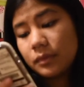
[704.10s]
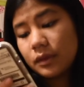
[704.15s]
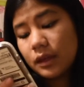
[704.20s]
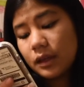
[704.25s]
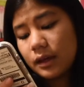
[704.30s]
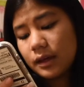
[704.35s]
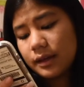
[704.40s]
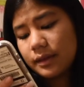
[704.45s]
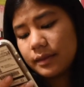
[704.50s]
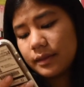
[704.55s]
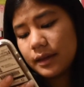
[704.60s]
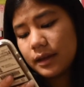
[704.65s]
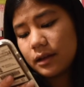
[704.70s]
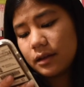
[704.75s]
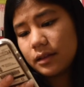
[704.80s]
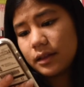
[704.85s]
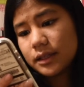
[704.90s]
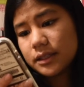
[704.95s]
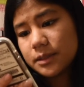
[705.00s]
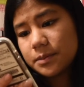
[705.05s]
and
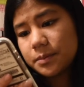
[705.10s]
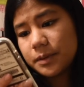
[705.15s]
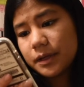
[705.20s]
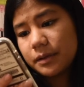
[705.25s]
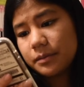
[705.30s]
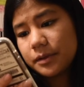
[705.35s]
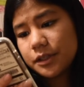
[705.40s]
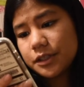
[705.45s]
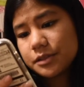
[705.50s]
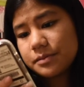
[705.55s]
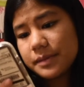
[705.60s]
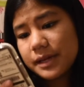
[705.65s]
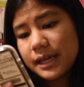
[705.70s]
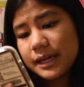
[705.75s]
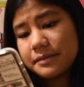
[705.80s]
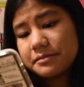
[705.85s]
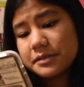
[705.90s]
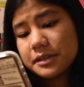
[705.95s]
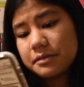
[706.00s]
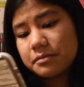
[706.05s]
that's pretty much the main
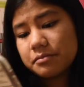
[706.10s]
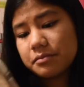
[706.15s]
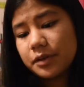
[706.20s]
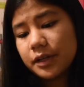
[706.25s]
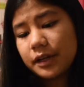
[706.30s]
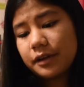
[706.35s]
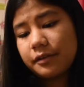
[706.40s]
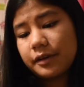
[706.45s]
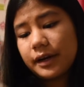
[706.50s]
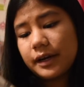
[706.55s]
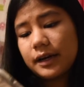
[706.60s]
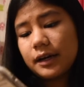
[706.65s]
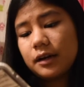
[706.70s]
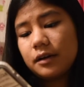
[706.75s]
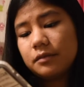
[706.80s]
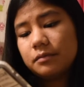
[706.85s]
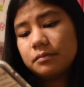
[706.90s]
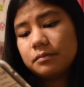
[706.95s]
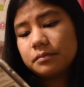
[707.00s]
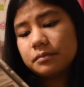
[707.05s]
games I've been playing right now.